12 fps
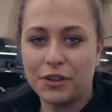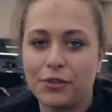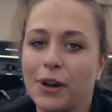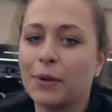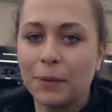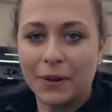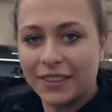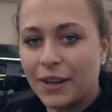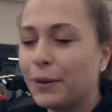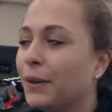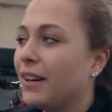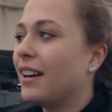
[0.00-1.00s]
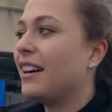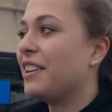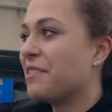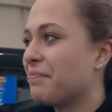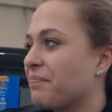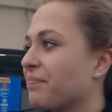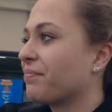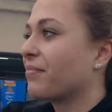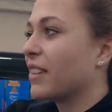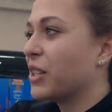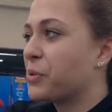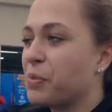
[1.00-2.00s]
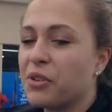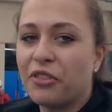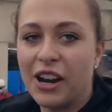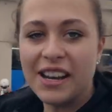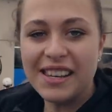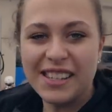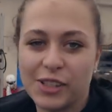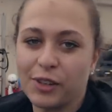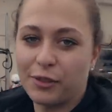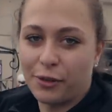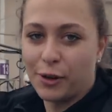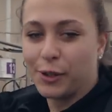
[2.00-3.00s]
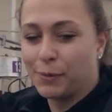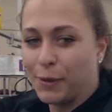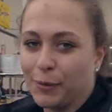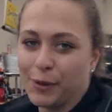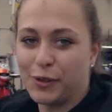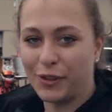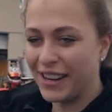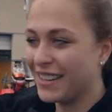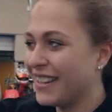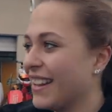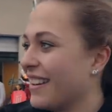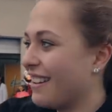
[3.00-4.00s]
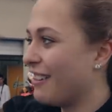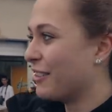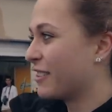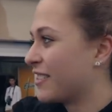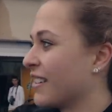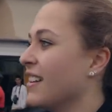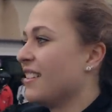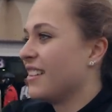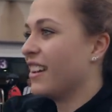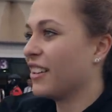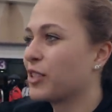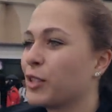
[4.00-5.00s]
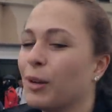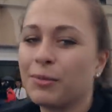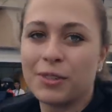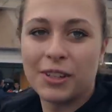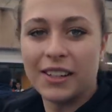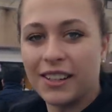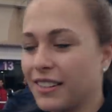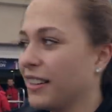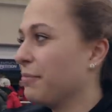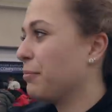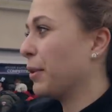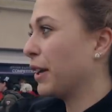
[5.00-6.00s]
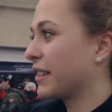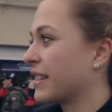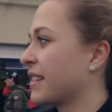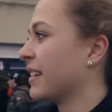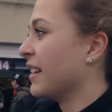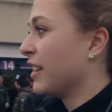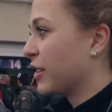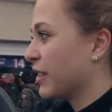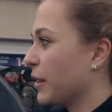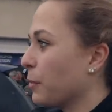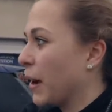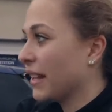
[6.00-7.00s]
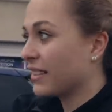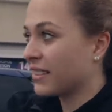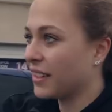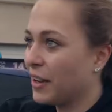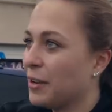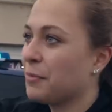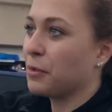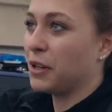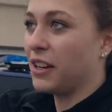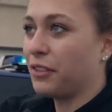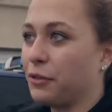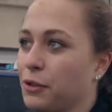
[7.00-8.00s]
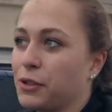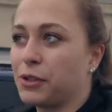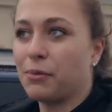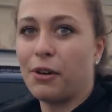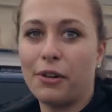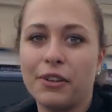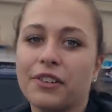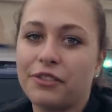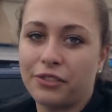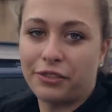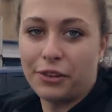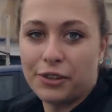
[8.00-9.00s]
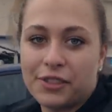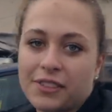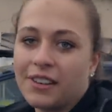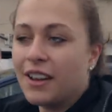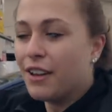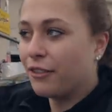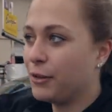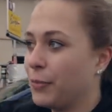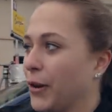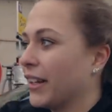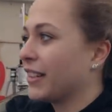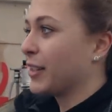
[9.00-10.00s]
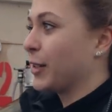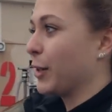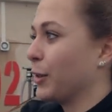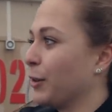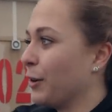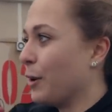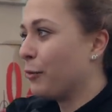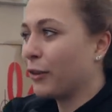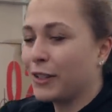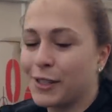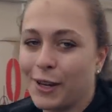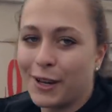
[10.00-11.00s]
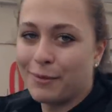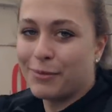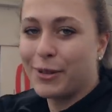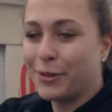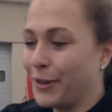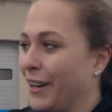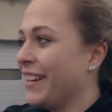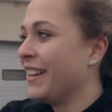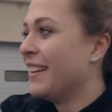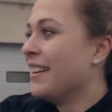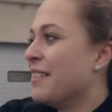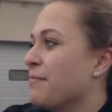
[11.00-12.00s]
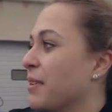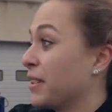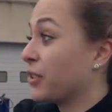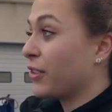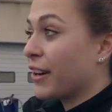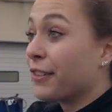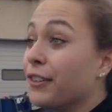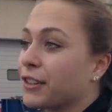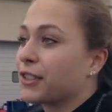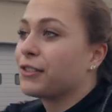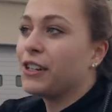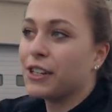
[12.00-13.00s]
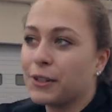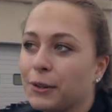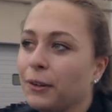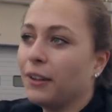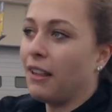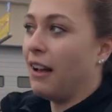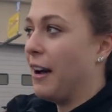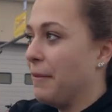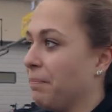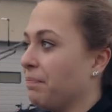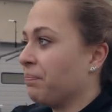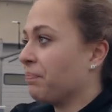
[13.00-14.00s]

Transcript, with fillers: the track walk now. Um, it's been rainy, so the first bit was rainy and now it yeah, stopped, but still wet. Um, we are the first tomorrow in the first pre-practice, so hopefully it's gonna be dry. But the track looks really cool. Um,